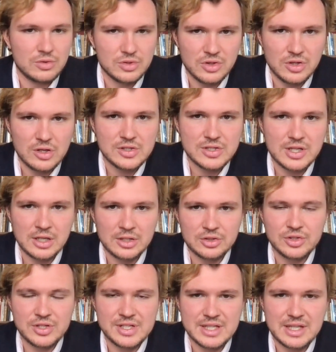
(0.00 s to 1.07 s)
those
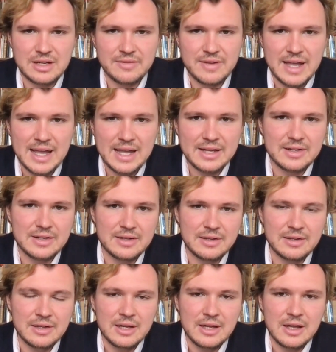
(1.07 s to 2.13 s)
countries that have had a
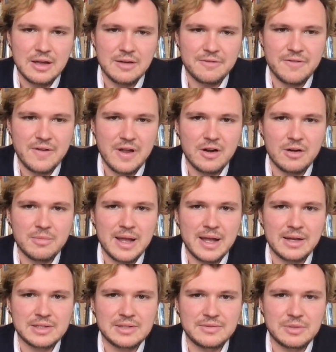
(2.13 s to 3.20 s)
fair
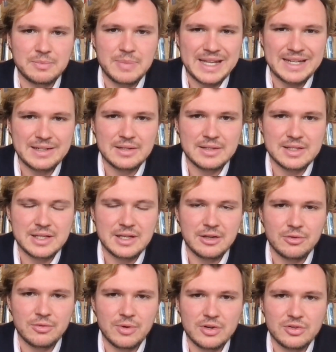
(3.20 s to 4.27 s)
amount of dependency
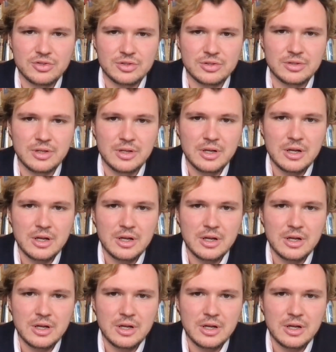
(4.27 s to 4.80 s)
on Russian